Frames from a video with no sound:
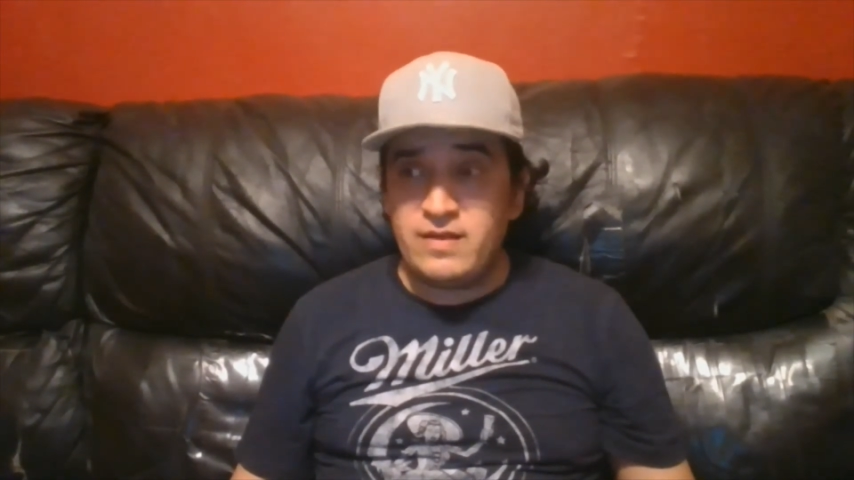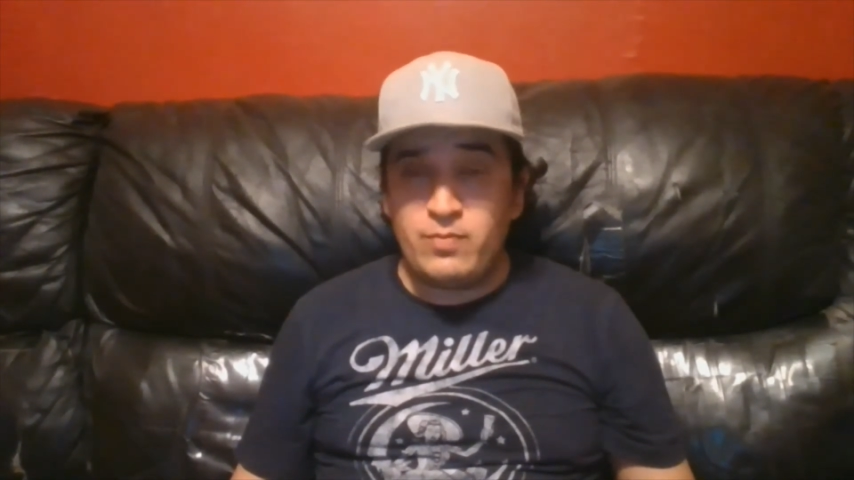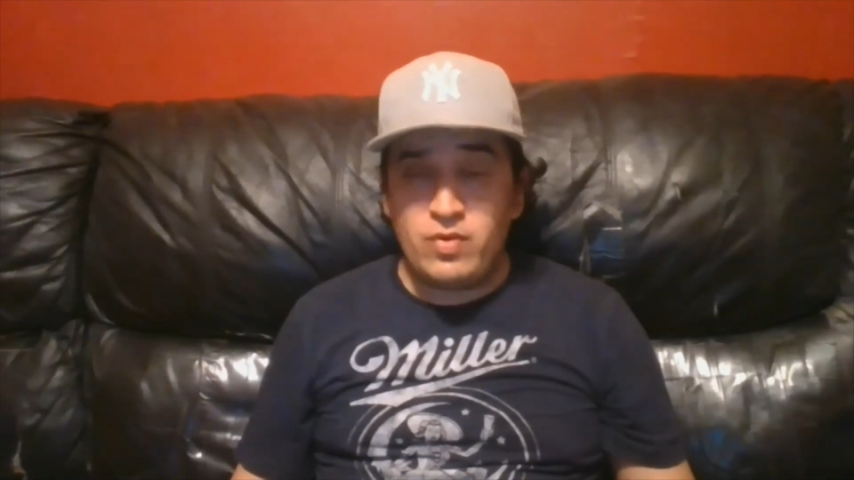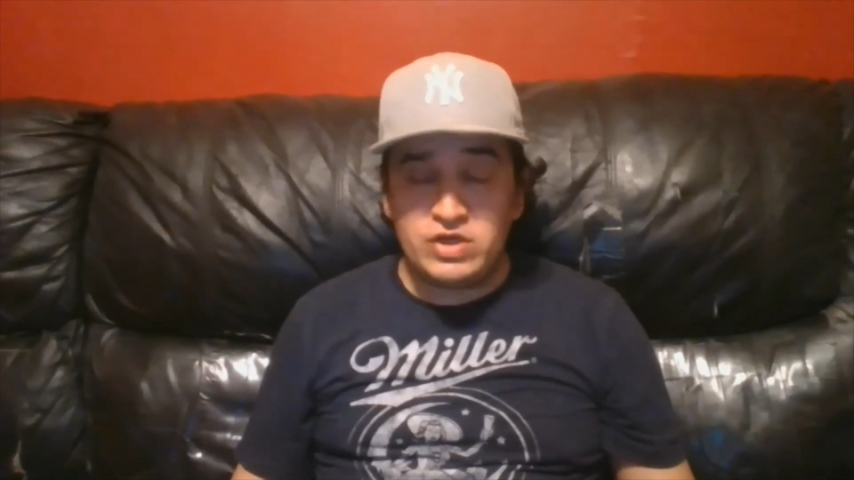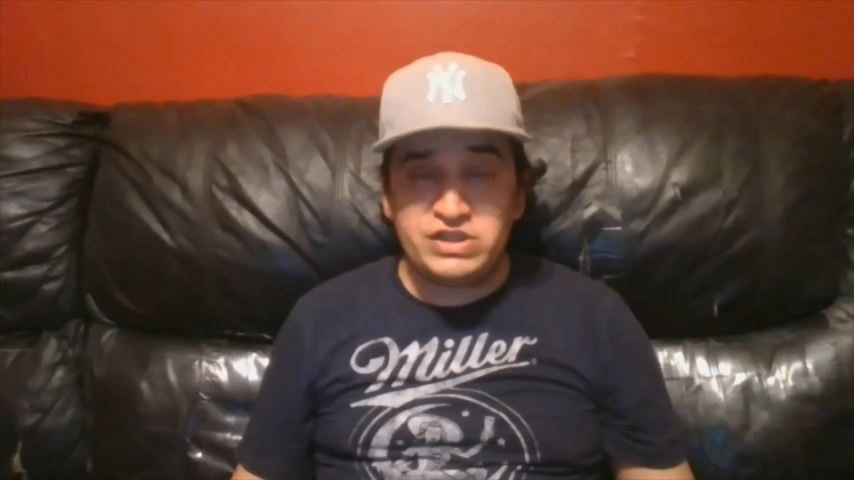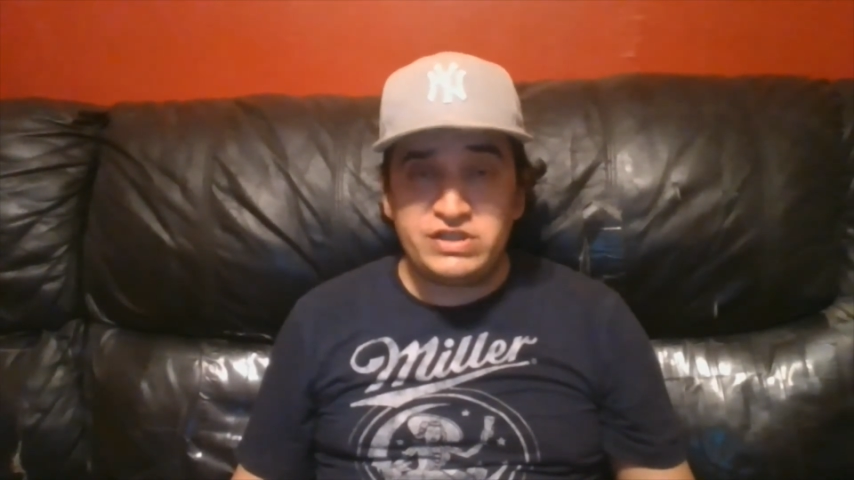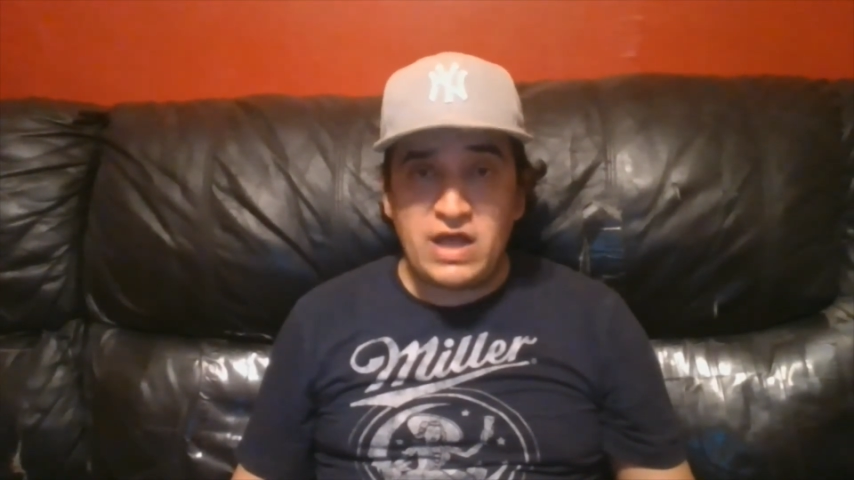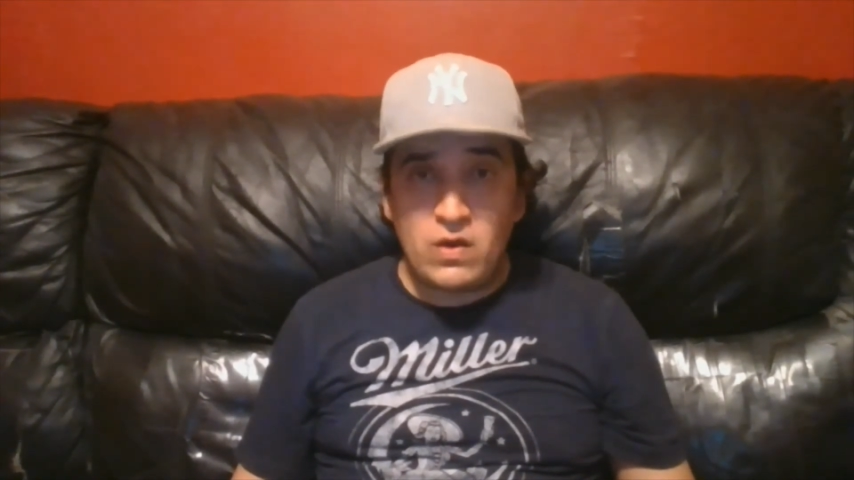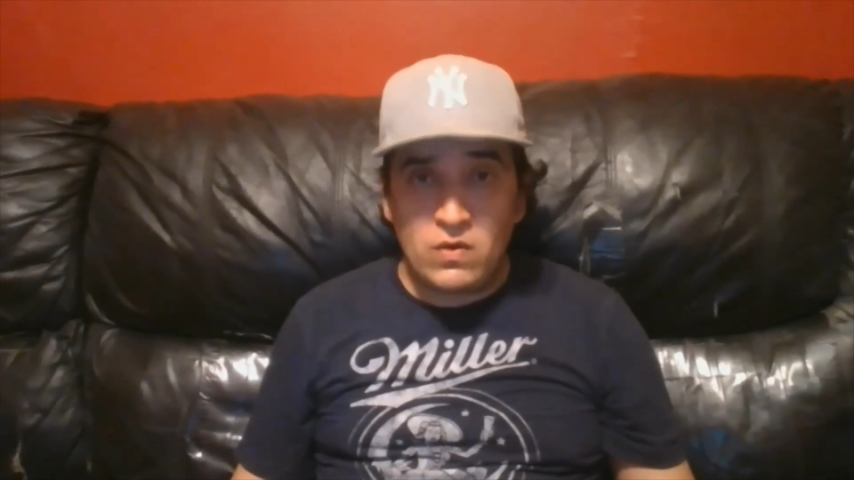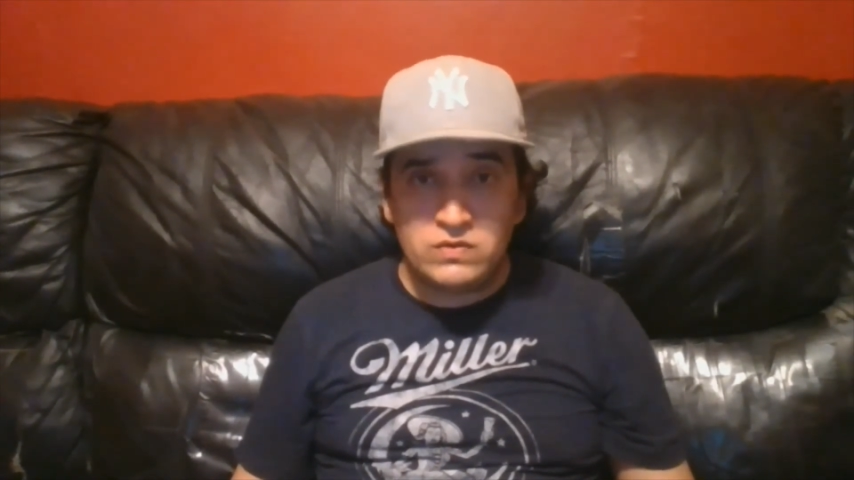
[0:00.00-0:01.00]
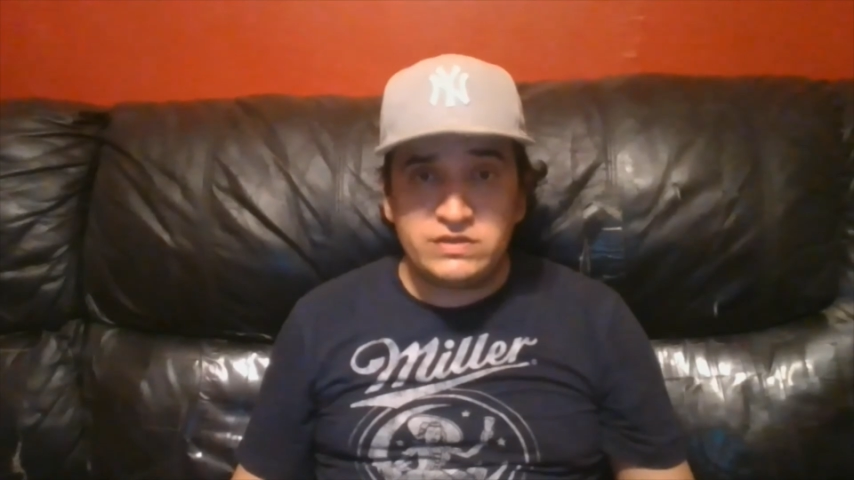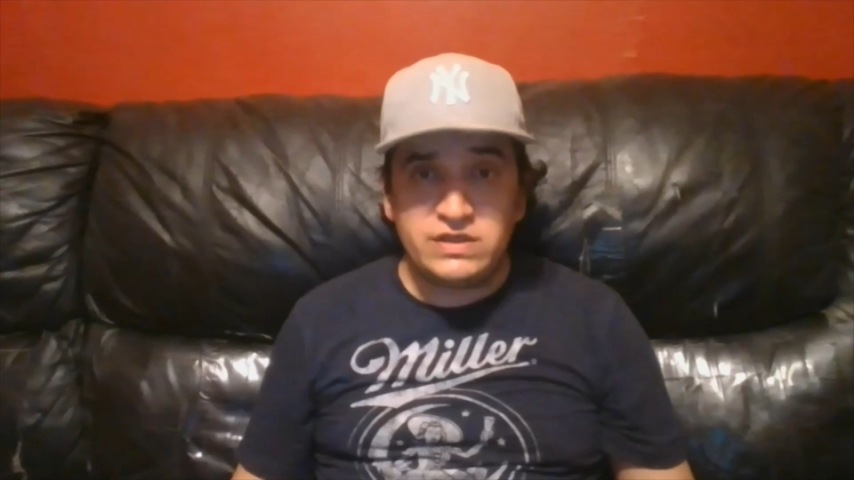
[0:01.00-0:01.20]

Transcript: person that owns